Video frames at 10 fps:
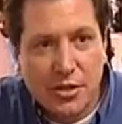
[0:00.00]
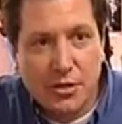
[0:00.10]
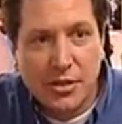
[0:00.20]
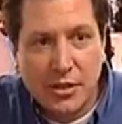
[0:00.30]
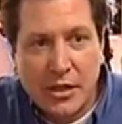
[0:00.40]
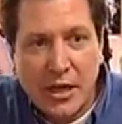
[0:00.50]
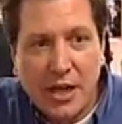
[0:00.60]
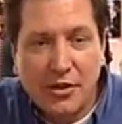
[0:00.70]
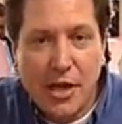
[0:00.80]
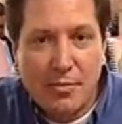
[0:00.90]
And
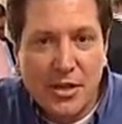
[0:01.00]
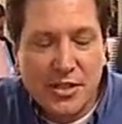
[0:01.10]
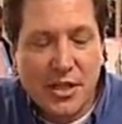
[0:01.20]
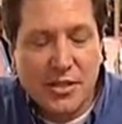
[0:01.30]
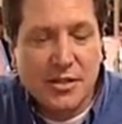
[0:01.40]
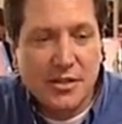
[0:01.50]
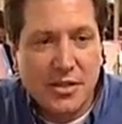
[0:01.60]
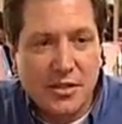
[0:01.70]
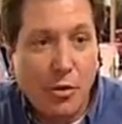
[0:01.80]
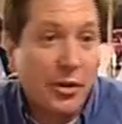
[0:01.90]
LDAP, in a sense, is,
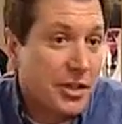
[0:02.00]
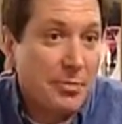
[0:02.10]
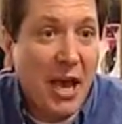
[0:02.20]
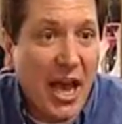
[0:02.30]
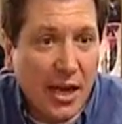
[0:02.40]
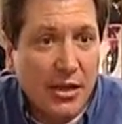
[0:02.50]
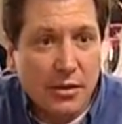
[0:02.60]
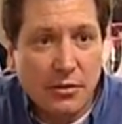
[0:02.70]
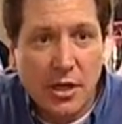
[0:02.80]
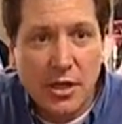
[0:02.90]
is holding us back
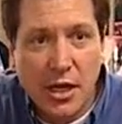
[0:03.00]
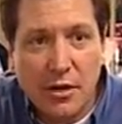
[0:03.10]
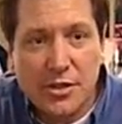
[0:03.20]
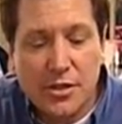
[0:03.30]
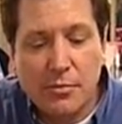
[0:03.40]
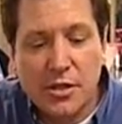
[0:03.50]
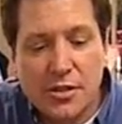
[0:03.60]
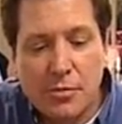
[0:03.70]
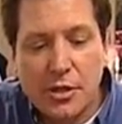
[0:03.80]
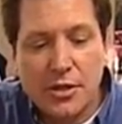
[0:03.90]
right now in some, in
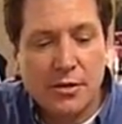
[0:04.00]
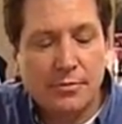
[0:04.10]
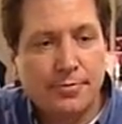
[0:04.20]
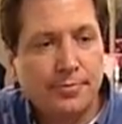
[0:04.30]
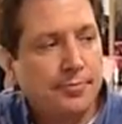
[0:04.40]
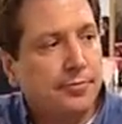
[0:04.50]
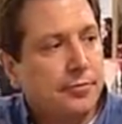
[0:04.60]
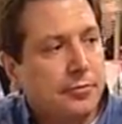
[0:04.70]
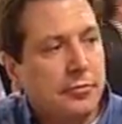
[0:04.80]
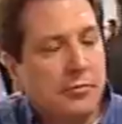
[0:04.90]
some ways.
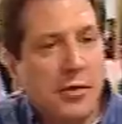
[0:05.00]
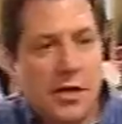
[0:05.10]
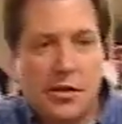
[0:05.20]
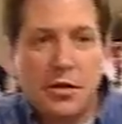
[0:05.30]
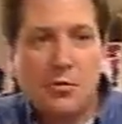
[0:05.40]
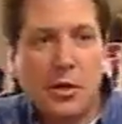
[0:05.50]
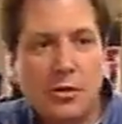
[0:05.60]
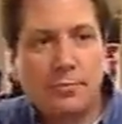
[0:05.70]
It's COBOL.